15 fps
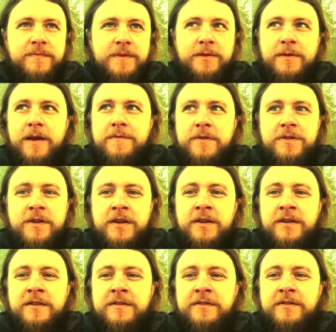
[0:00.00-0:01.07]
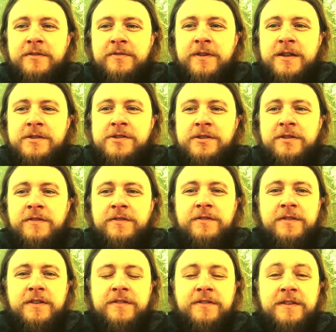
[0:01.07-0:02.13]
Where everything in creation is,
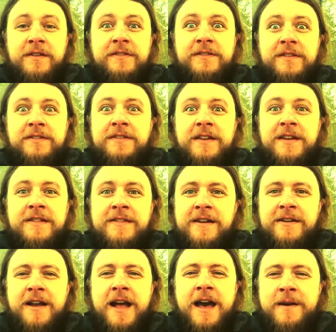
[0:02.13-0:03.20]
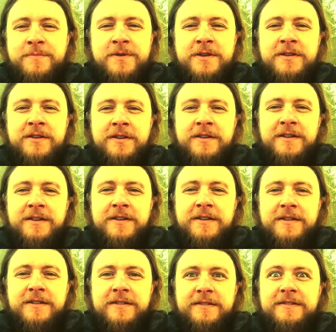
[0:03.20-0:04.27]
is existing in their happy
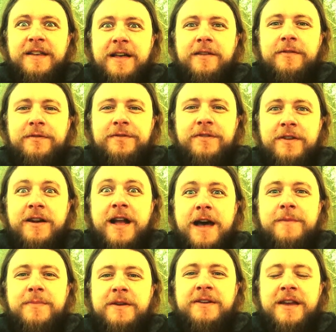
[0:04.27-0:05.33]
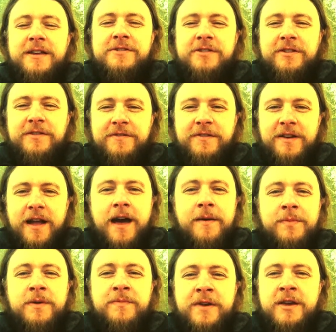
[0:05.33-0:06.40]
selves, their happy nature, their
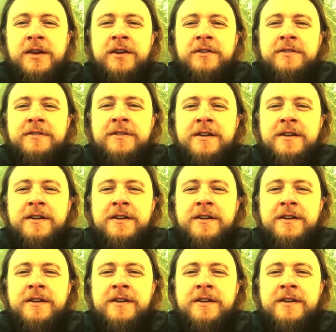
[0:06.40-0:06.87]
happy being